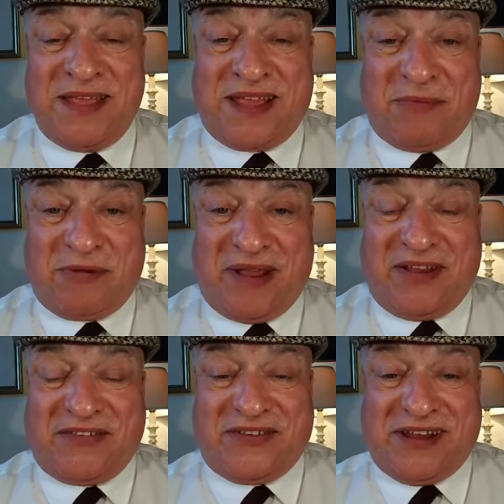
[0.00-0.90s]
Cammy
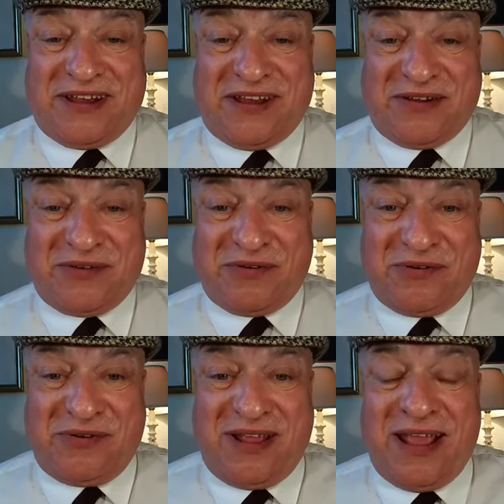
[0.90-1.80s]
West, Dinky
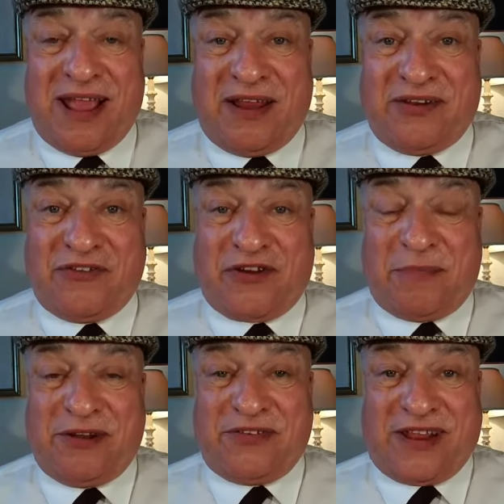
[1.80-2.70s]
Doo, Andy
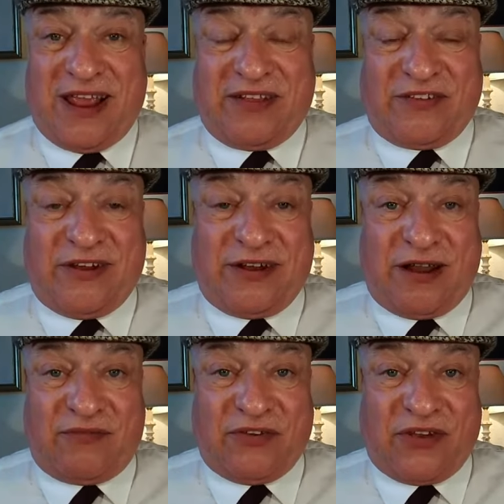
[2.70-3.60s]
Drummond, excellent,
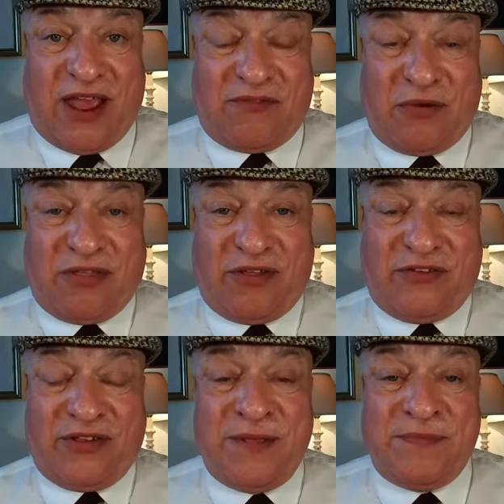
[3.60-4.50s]
lovely to have you with
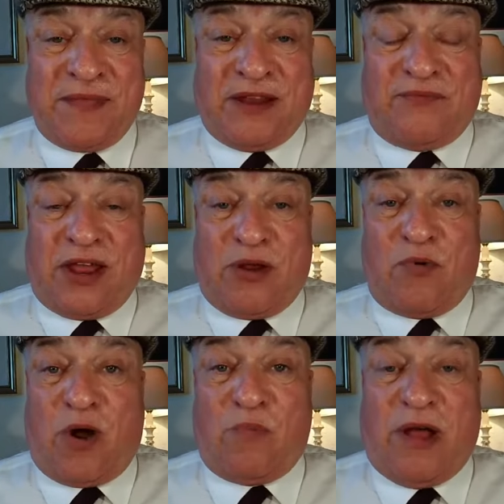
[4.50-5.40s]
us, and a very
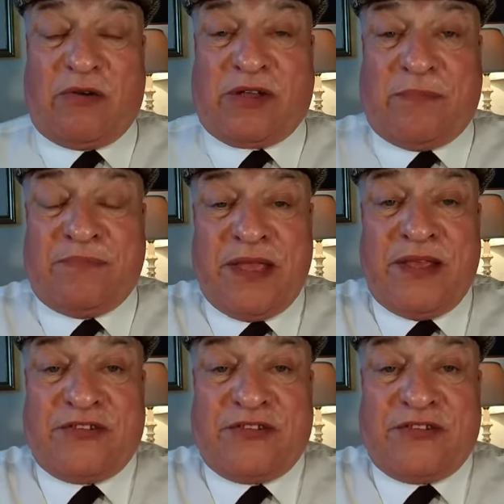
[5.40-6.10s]
warm welcome.